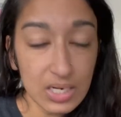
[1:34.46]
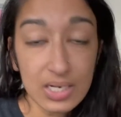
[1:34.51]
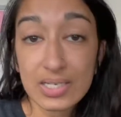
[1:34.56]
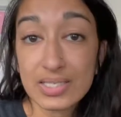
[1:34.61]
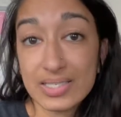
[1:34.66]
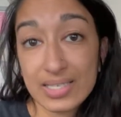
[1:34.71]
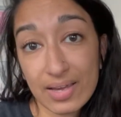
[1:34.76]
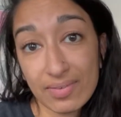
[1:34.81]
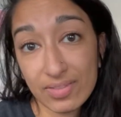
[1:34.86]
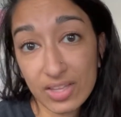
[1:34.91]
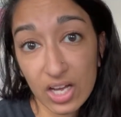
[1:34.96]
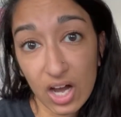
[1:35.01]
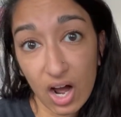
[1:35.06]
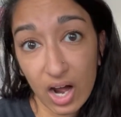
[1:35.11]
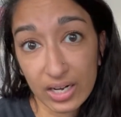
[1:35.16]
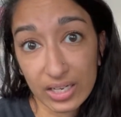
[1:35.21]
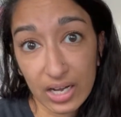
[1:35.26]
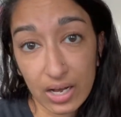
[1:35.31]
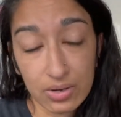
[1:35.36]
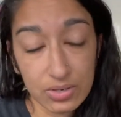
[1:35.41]
save the
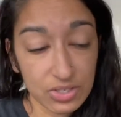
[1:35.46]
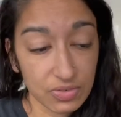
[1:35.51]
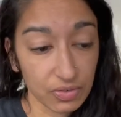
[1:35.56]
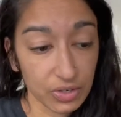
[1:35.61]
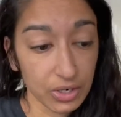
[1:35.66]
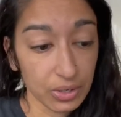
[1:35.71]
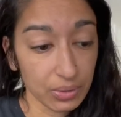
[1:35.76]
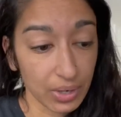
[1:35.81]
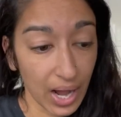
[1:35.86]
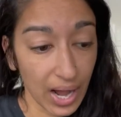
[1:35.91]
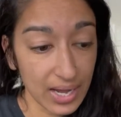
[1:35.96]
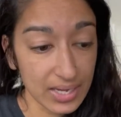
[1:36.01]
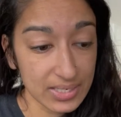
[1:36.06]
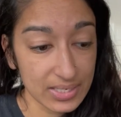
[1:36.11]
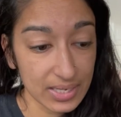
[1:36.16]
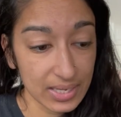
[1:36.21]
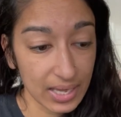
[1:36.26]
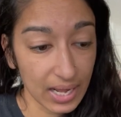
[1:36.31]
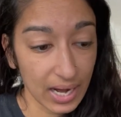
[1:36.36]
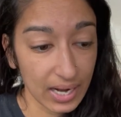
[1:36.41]
audios for you guys so
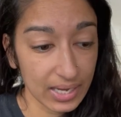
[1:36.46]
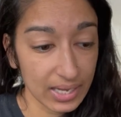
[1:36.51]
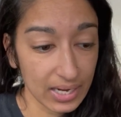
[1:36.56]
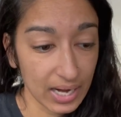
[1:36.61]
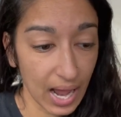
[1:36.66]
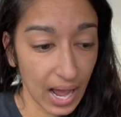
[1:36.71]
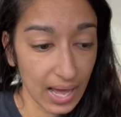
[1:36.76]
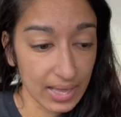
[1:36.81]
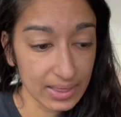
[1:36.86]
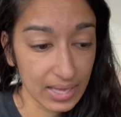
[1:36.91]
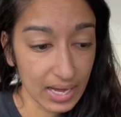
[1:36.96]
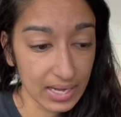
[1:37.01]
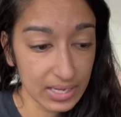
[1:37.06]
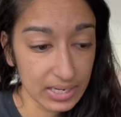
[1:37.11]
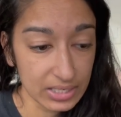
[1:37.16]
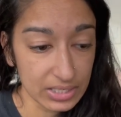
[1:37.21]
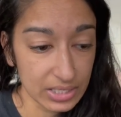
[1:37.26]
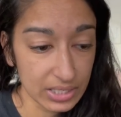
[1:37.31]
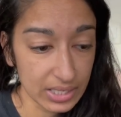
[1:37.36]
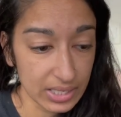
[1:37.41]
that I can add that
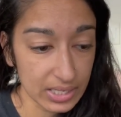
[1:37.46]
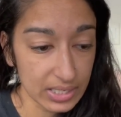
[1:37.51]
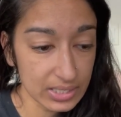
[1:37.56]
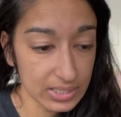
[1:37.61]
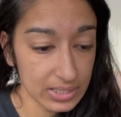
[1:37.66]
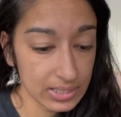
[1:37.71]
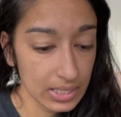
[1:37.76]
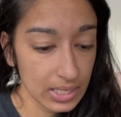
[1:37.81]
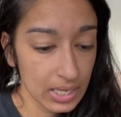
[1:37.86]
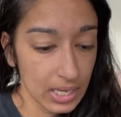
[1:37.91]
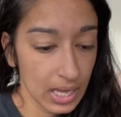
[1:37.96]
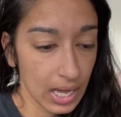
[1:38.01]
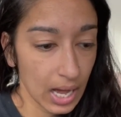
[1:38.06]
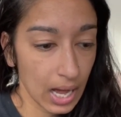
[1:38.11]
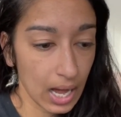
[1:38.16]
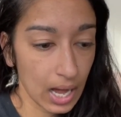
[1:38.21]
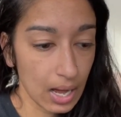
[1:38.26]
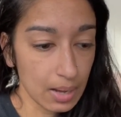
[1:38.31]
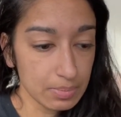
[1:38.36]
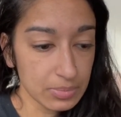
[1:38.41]
into this,
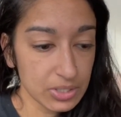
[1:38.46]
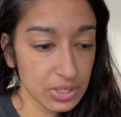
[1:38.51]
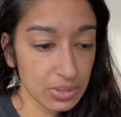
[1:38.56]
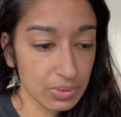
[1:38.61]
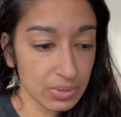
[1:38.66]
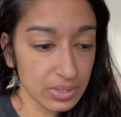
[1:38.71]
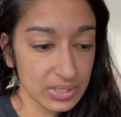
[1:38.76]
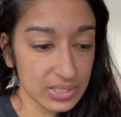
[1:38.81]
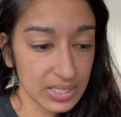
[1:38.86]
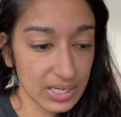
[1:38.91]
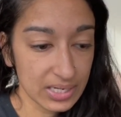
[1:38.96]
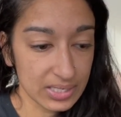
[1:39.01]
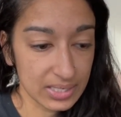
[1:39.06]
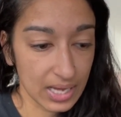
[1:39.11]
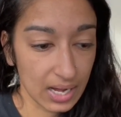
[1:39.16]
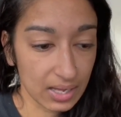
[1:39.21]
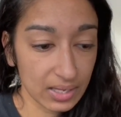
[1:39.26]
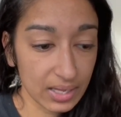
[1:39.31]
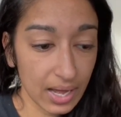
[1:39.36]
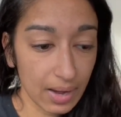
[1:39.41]
so you can see
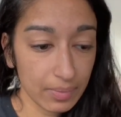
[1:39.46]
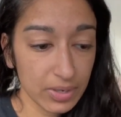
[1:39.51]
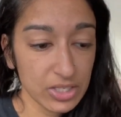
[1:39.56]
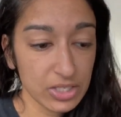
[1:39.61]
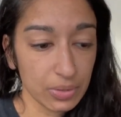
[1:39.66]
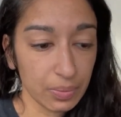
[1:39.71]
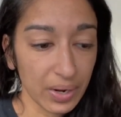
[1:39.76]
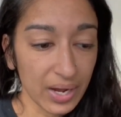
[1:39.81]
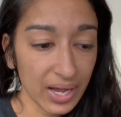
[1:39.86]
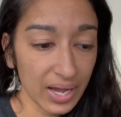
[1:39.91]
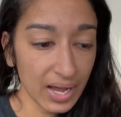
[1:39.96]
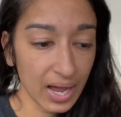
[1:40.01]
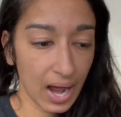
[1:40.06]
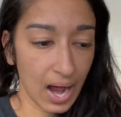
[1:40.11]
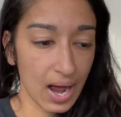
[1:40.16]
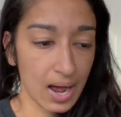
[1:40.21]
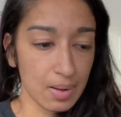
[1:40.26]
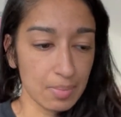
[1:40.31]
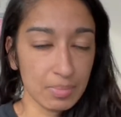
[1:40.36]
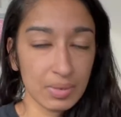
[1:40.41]
exactly how I do it.
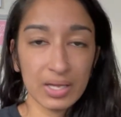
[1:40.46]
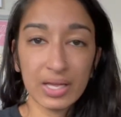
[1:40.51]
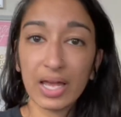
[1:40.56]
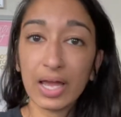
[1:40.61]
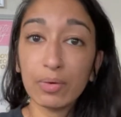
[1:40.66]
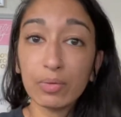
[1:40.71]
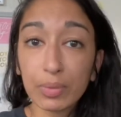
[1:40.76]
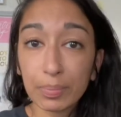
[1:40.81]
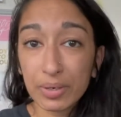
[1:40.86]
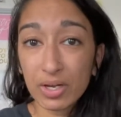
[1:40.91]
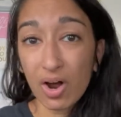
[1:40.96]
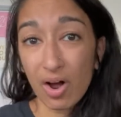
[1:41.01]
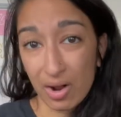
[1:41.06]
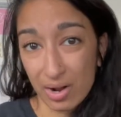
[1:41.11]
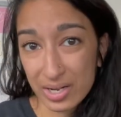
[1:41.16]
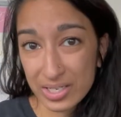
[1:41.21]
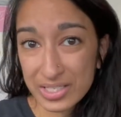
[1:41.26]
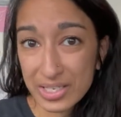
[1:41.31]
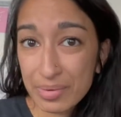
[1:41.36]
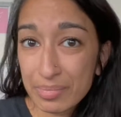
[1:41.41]
It would be
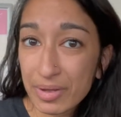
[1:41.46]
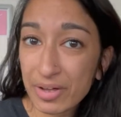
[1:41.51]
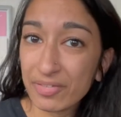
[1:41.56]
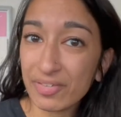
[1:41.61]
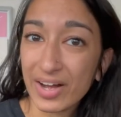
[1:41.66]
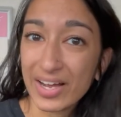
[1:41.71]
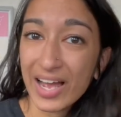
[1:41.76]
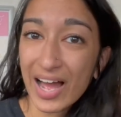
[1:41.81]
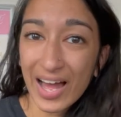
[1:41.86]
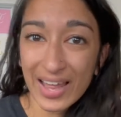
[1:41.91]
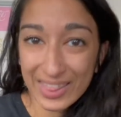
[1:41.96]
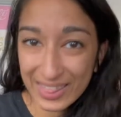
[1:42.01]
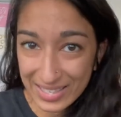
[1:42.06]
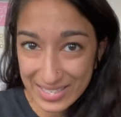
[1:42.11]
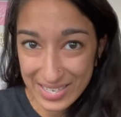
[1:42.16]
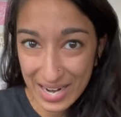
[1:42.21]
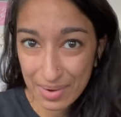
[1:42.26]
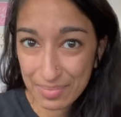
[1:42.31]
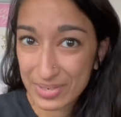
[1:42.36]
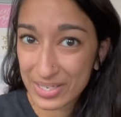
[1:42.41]
awesome if I had the
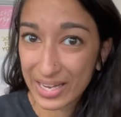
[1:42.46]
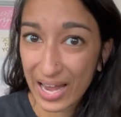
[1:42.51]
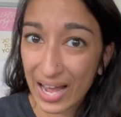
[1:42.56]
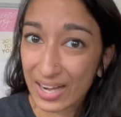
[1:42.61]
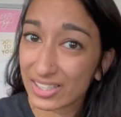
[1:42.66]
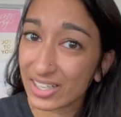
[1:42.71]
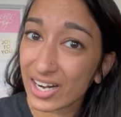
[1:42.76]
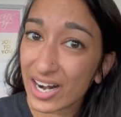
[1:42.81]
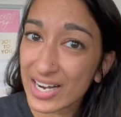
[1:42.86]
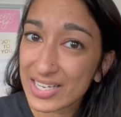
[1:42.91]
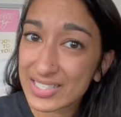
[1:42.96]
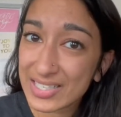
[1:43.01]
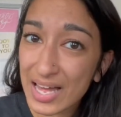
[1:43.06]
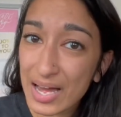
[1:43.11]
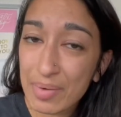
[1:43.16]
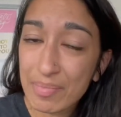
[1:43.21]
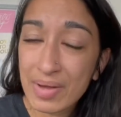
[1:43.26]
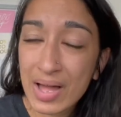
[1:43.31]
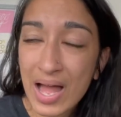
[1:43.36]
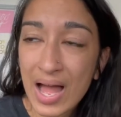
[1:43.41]
time to categorize
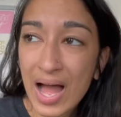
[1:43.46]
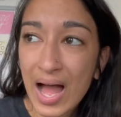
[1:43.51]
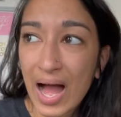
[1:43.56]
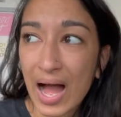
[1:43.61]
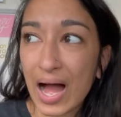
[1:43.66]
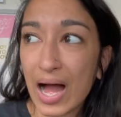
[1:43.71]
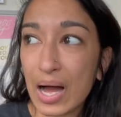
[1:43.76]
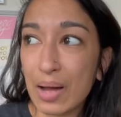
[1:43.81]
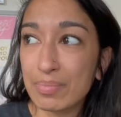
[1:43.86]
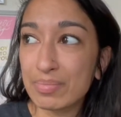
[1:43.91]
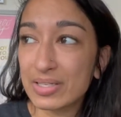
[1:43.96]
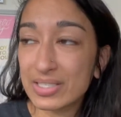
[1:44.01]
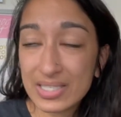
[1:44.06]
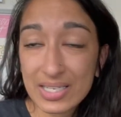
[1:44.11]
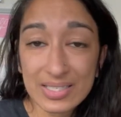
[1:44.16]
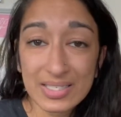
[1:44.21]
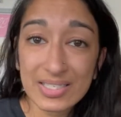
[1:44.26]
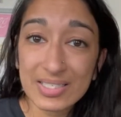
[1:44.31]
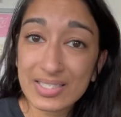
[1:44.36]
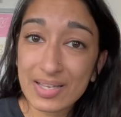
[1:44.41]
them. This
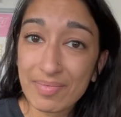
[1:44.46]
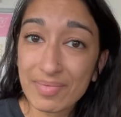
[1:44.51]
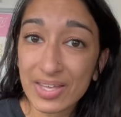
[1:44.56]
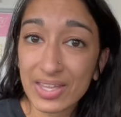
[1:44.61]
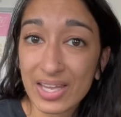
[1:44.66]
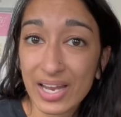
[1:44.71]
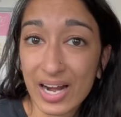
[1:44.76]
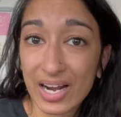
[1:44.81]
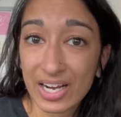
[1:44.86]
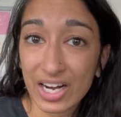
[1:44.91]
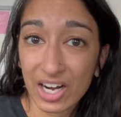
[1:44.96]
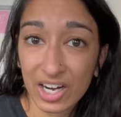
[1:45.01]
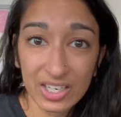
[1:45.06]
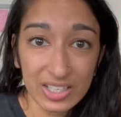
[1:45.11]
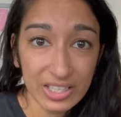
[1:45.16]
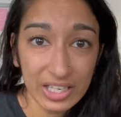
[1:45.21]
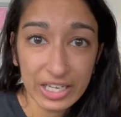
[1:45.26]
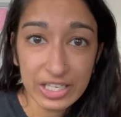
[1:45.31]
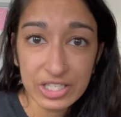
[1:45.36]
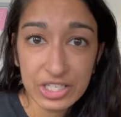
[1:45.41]
isn't something that I
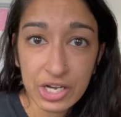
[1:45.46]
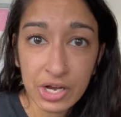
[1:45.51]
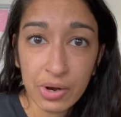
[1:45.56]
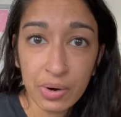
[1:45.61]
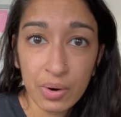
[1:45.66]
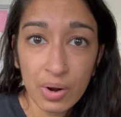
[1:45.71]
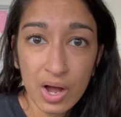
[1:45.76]
currently do,